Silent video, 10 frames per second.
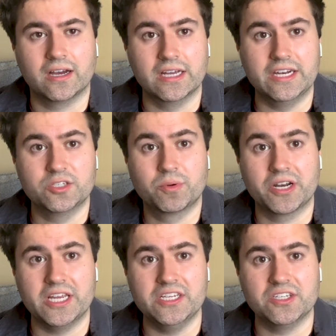It is
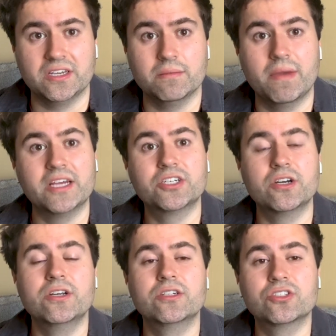pretty easy. Make sure
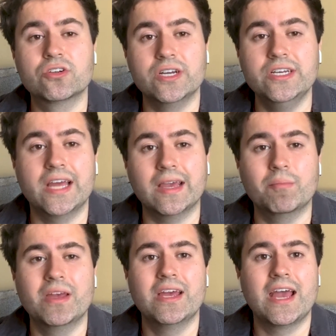your screen
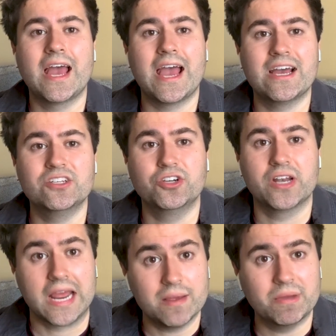name has your
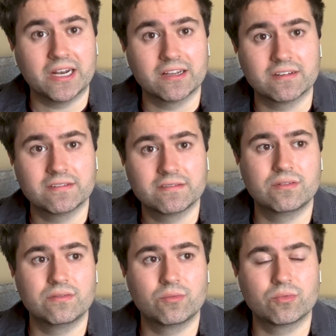name in it.
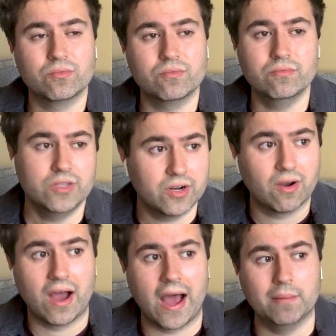You
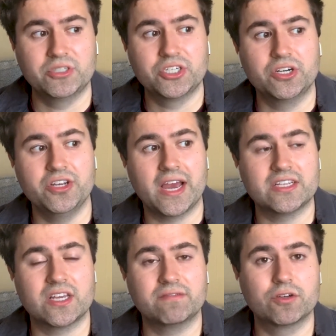know, I'm sure you
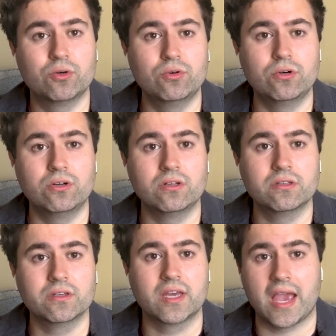guys have cool
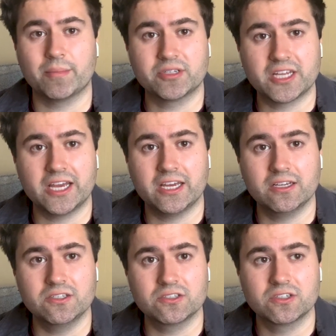gamer
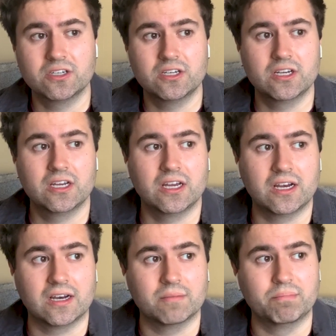tags,
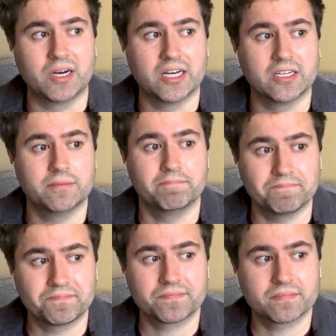but
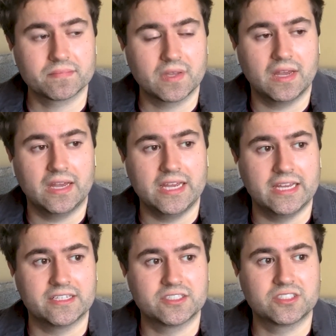
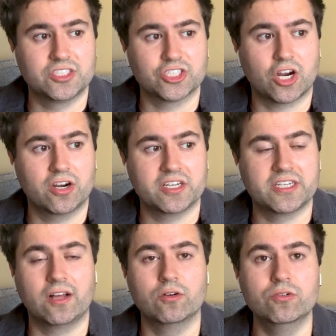it's just hard to
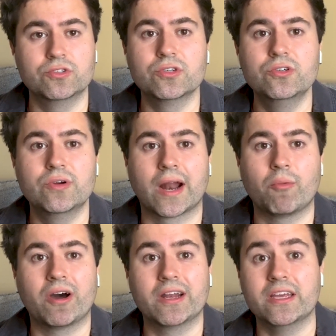tell who's who, and I
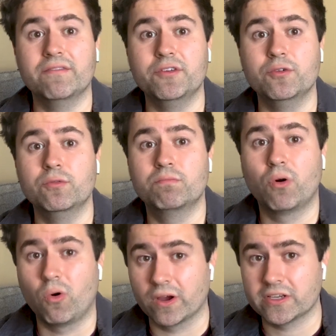want to give you
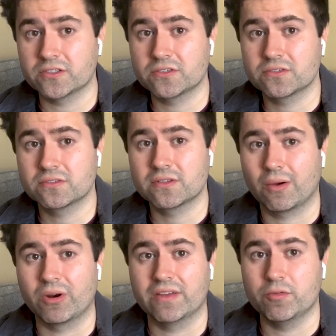points. I
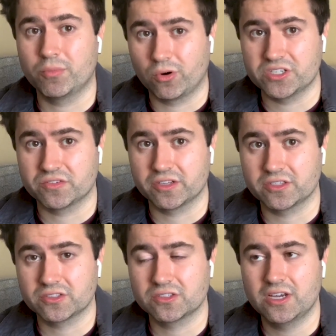want to give you points for this.